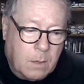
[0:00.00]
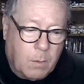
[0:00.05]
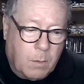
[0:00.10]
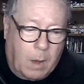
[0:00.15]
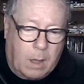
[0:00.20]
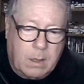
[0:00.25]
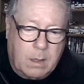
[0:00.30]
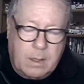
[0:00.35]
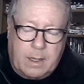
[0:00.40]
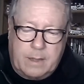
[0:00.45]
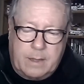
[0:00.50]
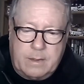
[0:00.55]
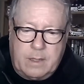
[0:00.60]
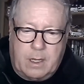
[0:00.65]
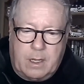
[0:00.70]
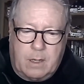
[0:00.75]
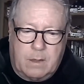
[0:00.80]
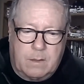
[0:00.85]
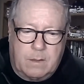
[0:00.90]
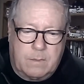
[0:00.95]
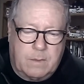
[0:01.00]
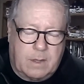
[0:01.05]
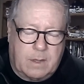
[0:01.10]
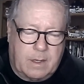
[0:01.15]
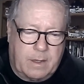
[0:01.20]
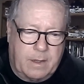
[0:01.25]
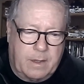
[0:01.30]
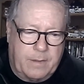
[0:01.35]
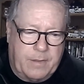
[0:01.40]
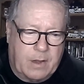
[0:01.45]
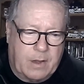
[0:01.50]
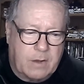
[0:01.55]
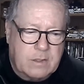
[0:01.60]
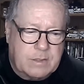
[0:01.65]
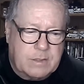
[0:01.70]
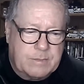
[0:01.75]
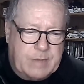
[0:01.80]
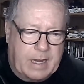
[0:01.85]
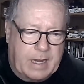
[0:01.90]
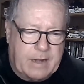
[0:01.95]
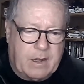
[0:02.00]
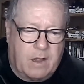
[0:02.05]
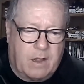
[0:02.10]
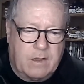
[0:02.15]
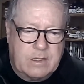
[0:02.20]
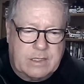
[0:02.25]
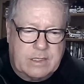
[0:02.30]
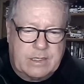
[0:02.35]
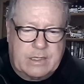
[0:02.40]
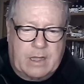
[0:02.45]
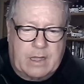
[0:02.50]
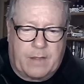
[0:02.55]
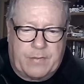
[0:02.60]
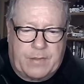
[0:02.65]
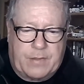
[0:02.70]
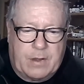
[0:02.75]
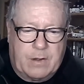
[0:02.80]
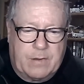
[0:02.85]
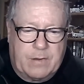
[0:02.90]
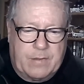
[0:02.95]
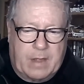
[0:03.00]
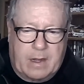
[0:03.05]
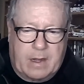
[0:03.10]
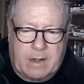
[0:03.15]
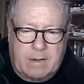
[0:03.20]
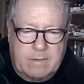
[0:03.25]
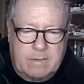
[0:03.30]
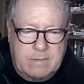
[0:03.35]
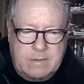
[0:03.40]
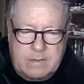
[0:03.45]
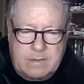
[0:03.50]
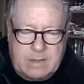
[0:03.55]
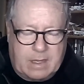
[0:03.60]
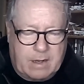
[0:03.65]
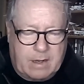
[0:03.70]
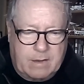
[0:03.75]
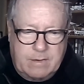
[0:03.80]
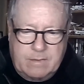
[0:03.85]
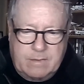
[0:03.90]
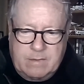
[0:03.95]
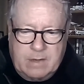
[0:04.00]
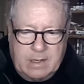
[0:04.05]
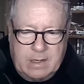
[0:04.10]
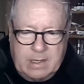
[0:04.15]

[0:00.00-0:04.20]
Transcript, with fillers: Well, you know, uh, there are some technologies out there that are that are.